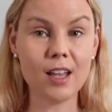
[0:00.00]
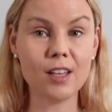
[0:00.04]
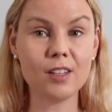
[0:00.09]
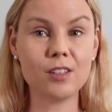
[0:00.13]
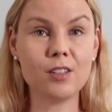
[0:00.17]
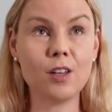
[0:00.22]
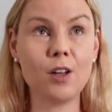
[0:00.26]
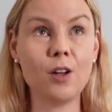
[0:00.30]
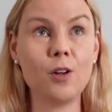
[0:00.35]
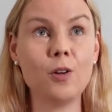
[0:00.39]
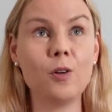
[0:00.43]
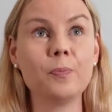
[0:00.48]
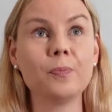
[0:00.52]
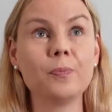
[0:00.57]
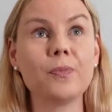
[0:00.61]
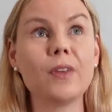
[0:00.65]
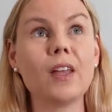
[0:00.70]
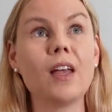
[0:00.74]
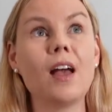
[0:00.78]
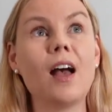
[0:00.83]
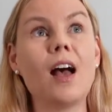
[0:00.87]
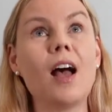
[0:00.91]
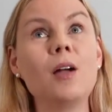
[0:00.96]
So
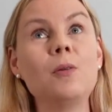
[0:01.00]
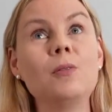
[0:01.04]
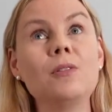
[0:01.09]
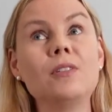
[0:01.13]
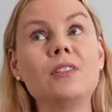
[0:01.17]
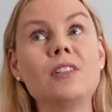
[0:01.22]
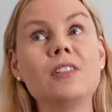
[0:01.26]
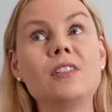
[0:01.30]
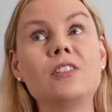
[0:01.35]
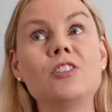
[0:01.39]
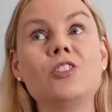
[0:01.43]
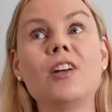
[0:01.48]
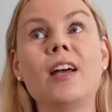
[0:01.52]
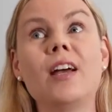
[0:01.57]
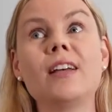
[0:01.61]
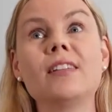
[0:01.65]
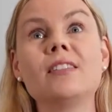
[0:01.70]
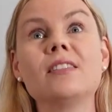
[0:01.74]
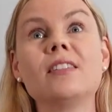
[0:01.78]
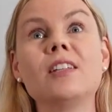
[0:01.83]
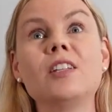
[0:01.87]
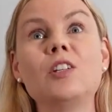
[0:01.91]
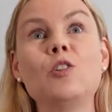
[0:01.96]
I want to
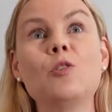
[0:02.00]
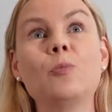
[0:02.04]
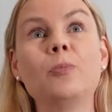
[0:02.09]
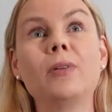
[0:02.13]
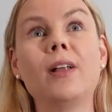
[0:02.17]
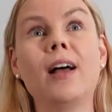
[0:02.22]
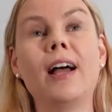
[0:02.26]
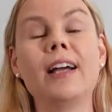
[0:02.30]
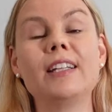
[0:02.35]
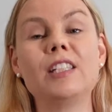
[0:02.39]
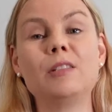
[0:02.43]
suggest that you apply